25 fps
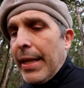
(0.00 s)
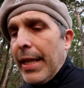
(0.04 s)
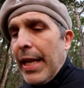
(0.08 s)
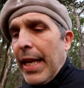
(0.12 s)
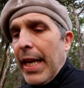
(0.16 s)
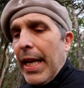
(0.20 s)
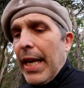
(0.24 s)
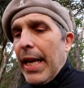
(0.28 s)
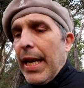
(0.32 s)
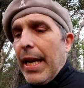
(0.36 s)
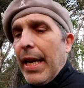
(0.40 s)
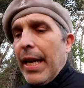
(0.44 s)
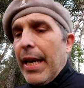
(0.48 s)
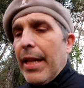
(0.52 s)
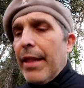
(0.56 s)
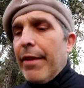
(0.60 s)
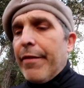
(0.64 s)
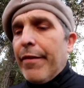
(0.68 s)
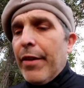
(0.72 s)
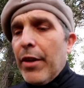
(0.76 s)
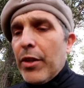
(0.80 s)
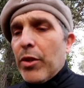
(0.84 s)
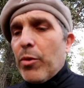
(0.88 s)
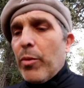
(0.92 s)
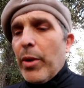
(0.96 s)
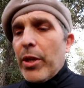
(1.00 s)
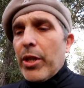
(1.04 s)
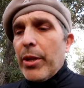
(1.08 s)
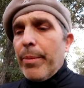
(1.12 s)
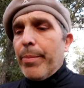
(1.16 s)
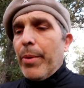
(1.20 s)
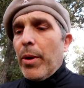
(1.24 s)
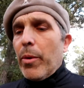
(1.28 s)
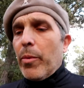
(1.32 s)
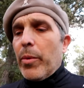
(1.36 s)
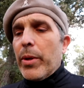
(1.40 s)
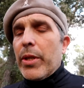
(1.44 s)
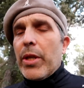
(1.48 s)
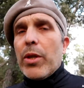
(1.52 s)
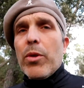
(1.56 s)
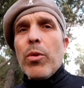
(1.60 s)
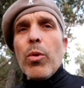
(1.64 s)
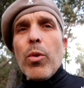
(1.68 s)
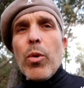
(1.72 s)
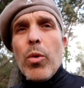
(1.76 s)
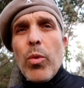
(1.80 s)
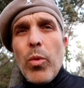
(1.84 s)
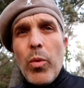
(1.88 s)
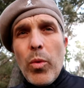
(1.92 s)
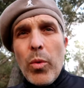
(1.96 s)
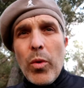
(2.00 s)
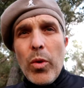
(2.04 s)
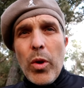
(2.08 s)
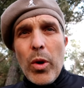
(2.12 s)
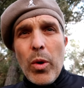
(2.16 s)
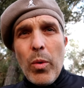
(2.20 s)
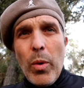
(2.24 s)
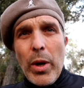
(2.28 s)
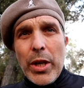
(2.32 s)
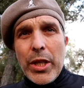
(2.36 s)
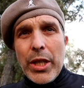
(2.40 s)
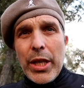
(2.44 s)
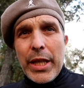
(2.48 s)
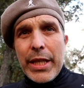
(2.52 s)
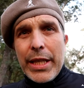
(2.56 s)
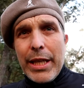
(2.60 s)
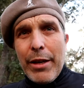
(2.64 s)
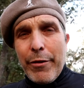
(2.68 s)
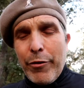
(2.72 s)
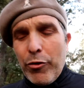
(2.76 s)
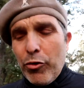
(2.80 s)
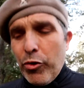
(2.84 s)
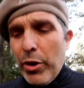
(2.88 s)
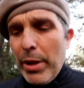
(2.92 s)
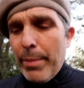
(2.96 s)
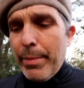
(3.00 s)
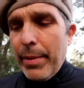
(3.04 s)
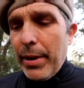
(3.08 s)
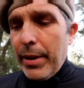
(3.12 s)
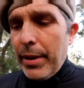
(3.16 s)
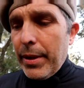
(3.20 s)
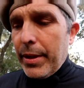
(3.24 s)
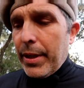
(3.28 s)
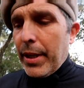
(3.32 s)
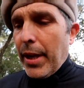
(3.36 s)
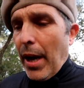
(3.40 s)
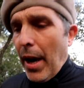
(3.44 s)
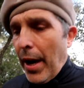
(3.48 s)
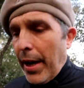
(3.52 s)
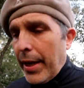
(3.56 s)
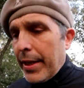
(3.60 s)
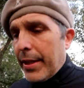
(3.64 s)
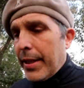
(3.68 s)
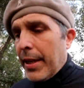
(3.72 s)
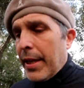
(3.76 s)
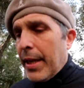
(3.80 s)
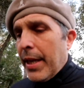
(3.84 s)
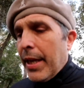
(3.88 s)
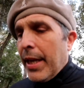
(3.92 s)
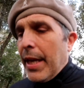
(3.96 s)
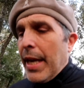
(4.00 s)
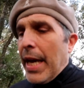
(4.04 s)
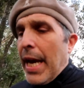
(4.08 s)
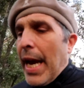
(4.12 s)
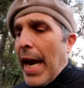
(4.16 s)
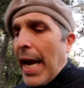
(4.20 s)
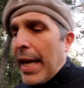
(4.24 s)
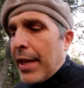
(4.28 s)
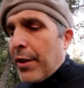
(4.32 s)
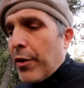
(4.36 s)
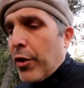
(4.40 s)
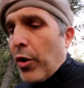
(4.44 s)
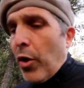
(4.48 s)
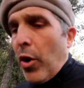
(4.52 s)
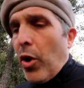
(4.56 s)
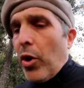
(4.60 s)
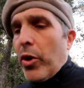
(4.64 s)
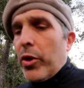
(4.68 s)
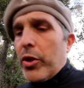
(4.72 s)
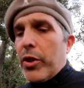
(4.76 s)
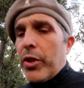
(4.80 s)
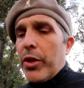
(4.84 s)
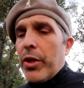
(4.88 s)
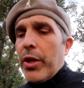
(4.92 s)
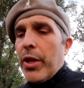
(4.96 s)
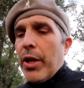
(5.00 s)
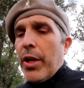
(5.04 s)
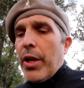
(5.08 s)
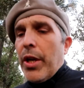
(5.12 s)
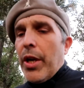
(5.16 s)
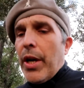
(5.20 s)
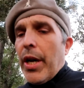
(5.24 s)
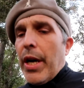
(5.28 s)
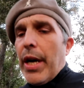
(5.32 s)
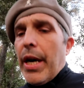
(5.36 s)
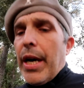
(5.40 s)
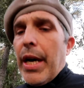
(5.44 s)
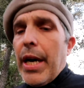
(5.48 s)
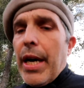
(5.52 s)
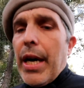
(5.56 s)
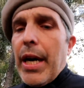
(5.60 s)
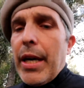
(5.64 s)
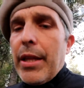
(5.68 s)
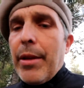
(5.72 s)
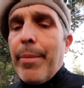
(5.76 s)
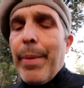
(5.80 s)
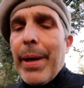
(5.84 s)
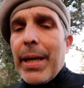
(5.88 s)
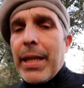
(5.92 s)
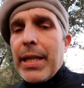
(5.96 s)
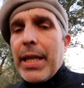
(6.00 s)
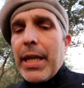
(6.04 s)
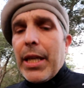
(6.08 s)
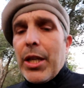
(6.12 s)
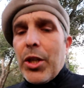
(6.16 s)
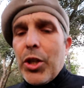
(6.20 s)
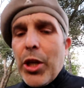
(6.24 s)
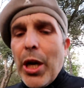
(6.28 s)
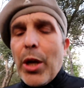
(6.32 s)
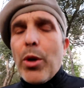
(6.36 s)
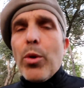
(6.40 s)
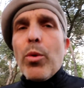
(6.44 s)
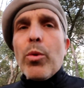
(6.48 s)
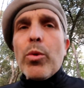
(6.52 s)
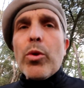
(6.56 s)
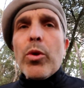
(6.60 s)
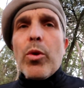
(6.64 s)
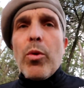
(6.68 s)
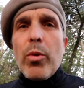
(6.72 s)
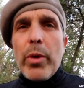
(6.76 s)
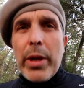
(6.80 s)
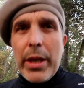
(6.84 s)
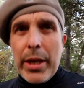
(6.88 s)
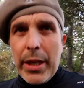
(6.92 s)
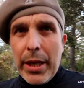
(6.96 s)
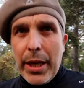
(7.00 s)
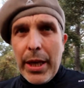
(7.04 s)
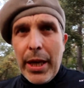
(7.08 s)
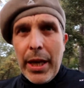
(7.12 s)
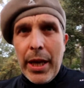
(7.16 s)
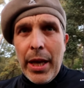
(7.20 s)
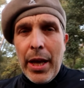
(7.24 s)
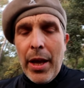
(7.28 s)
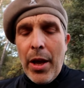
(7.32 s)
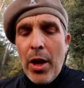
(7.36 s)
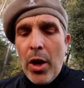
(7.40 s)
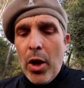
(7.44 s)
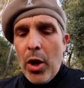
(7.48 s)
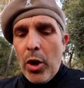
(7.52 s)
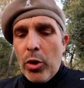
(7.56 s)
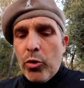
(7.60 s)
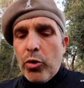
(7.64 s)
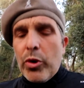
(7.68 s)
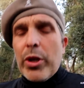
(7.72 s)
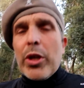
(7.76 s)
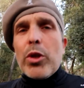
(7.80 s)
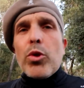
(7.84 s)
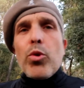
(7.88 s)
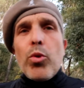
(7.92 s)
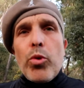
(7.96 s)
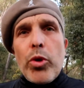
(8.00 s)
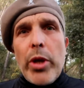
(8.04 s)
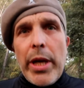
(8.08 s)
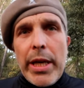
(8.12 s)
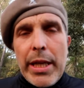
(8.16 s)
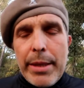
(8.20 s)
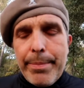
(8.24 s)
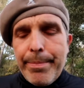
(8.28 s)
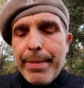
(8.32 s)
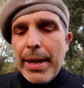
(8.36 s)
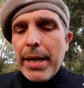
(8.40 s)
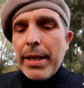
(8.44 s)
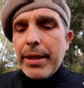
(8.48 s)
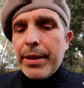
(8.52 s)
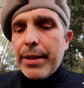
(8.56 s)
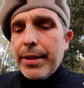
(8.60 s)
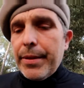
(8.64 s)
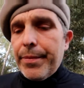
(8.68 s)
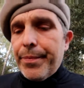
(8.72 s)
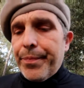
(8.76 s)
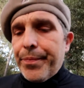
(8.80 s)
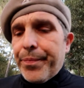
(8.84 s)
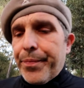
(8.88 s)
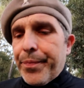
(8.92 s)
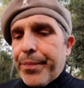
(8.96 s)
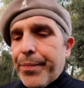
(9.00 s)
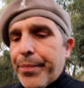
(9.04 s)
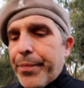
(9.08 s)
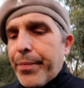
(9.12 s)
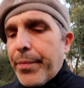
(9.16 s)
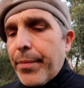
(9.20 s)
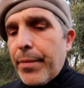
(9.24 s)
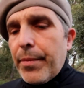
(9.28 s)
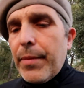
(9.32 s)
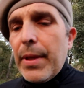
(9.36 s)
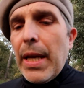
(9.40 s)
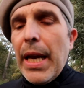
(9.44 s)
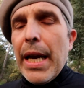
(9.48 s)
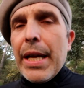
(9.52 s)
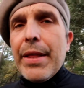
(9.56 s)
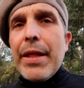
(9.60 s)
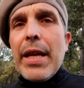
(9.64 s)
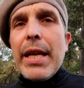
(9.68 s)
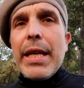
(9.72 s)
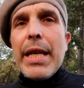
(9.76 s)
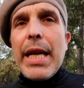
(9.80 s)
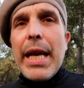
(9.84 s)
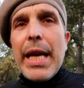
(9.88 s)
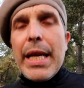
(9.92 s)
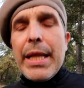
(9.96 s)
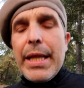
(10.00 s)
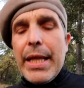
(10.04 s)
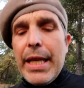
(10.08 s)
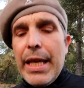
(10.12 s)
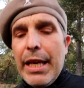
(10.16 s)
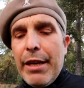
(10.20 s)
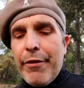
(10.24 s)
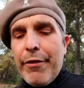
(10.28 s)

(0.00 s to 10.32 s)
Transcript: the first gouache book, which is called the Gouache Self-Treatment Guide. It's got the basic channels according to traditional Chinese medicine. And then in the